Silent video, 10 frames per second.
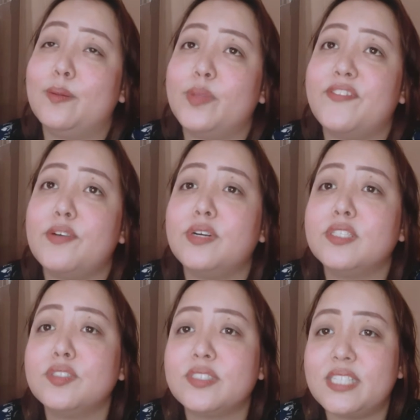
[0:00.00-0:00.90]
If you
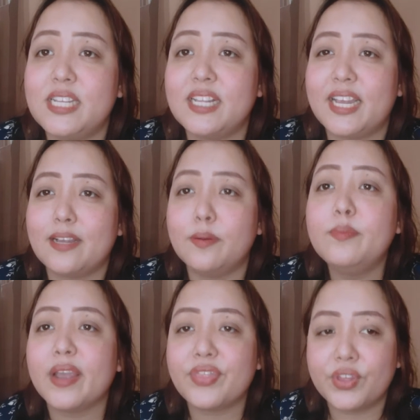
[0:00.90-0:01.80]
want to see like
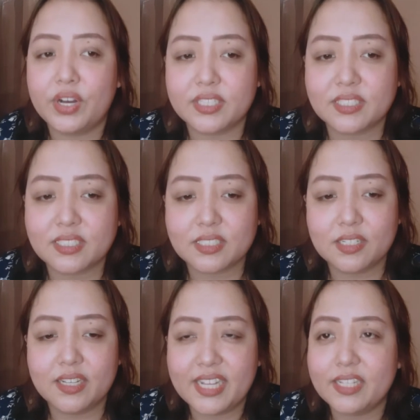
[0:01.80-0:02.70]
my thoughts
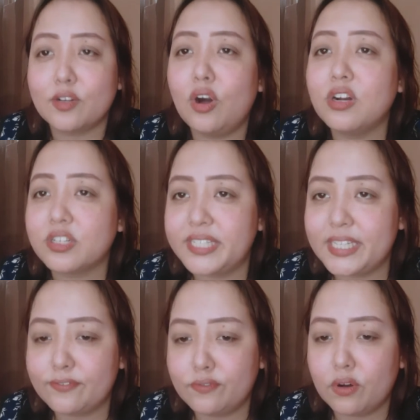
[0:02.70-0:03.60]
in a
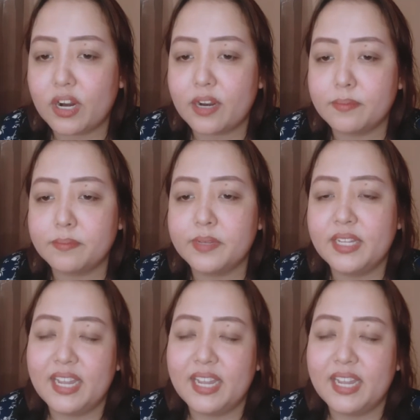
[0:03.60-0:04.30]
concrete form,